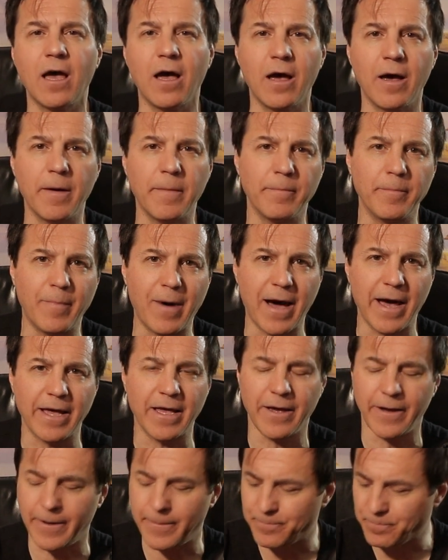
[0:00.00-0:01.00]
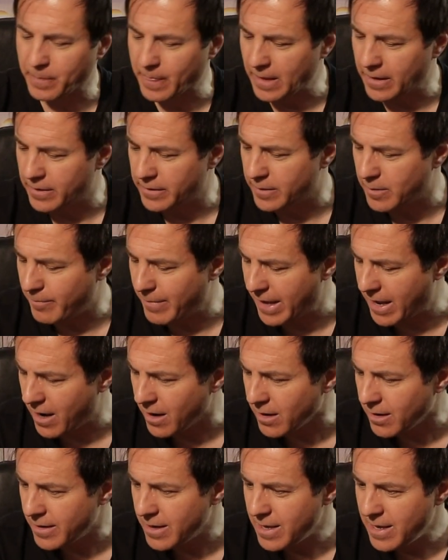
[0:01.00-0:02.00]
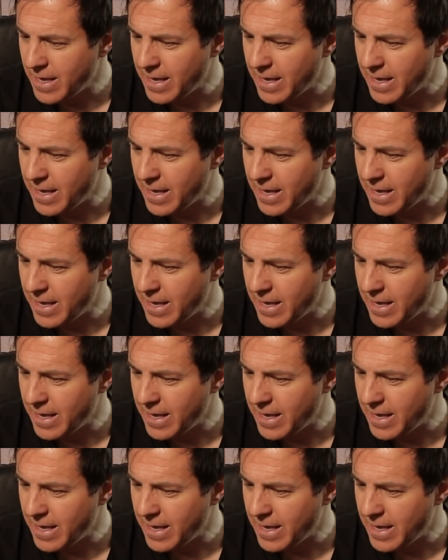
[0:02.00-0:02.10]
by the mail,